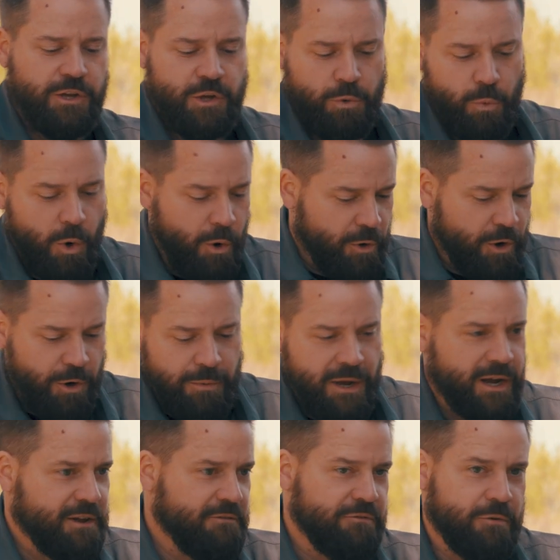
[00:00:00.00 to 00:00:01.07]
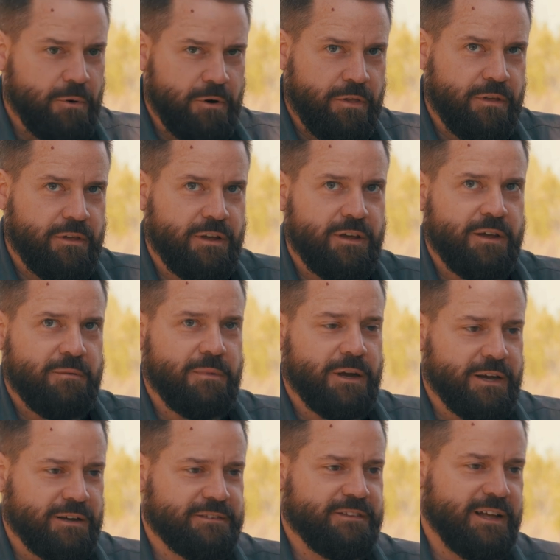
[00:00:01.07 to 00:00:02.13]
you won't go back and forth
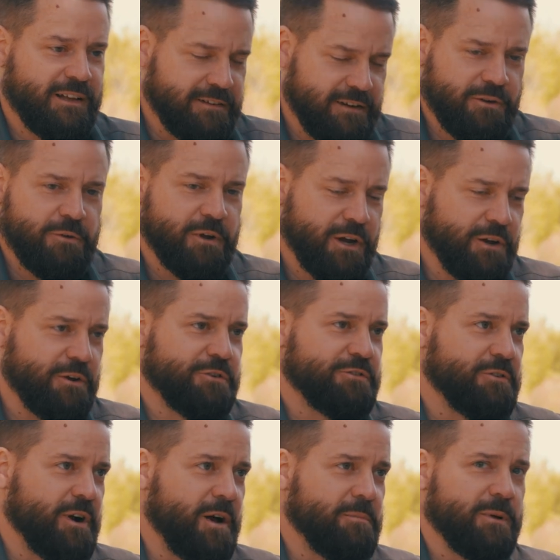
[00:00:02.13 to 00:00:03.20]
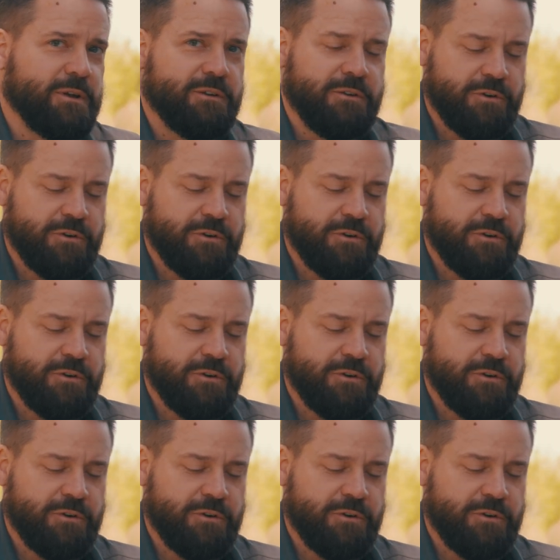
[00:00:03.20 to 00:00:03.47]
because that's how you cut your strop.